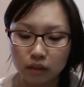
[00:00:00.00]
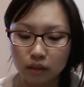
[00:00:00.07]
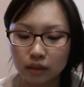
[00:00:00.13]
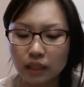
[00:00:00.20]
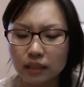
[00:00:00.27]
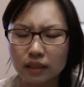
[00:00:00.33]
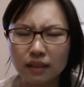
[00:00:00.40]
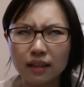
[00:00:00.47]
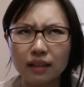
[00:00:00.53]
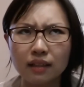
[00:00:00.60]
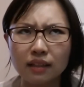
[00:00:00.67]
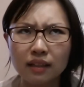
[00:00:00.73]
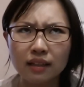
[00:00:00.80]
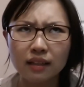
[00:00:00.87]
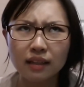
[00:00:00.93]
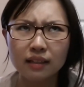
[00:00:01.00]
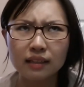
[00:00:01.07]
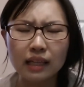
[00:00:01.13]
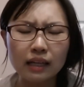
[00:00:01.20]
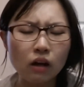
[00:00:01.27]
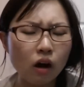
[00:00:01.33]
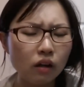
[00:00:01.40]
That's the thing.
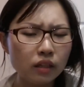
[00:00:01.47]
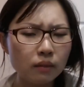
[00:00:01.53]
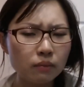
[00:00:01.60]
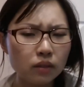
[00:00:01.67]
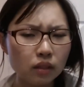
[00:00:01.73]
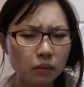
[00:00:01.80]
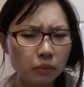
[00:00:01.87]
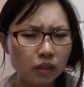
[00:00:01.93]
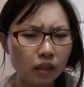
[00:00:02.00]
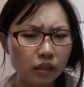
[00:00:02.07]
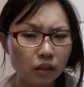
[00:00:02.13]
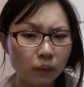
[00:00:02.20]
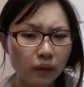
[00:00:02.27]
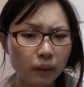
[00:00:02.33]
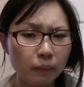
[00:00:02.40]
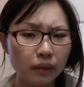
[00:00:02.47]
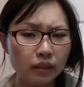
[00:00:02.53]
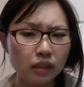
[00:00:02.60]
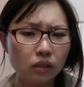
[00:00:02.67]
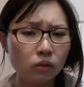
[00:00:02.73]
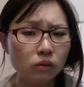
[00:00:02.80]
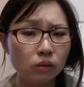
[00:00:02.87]
They call them thermal underwear, but
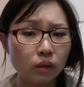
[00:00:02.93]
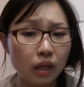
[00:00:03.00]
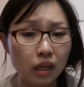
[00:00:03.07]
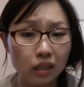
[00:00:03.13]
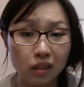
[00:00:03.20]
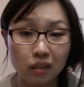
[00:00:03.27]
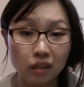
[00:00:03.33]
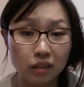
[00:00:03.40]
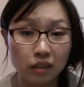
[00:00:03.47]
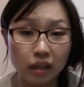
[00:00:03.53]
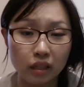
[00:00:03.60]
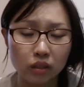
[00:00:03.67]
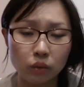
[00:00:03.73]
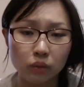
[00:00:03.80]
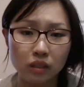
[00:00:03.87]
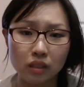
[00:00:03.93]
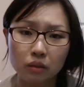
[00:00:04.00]
they don't look anything like underwear.